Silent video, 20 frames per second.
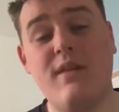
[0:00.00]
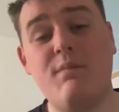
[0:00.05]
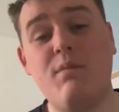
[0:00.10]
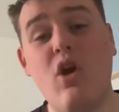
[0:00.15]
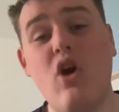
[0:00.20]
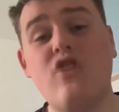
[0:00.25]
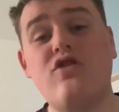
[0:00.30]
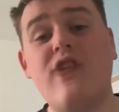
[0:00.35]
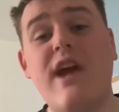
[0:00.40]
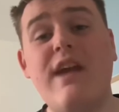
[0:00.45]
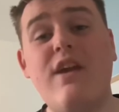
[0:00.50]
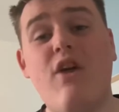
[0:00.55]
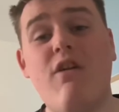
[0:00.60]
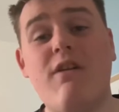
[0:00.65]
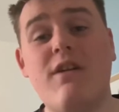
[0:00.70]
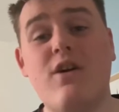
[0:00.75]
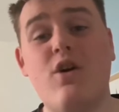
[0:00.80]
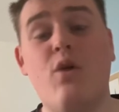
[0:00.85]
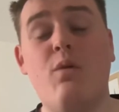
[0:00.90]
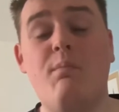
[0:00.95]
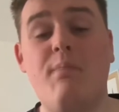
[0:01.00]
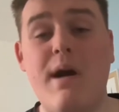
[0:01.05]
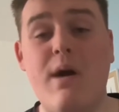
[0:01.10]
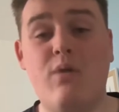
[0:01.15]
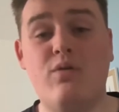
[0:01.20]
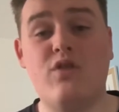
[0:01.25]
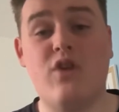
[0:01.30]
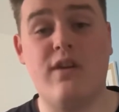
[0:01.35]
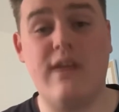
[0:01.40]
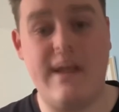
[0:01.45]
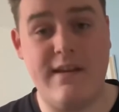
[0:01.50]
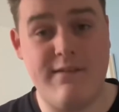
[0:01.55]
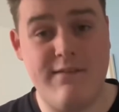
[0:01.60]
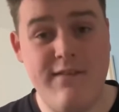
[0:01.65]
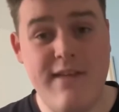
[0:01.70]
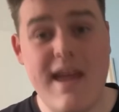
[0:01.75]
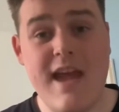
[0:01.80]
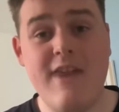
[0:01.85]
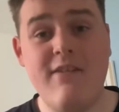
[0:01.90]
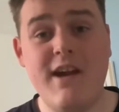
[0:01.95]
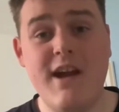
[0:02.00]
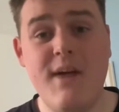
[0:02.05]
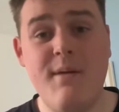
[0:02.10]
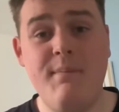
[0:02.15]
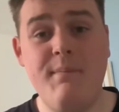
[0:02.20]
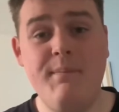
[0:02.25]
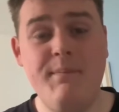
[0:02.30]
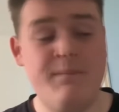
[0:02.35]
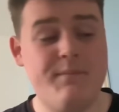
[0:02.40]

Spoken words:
blockchain oracle built on Ethereum,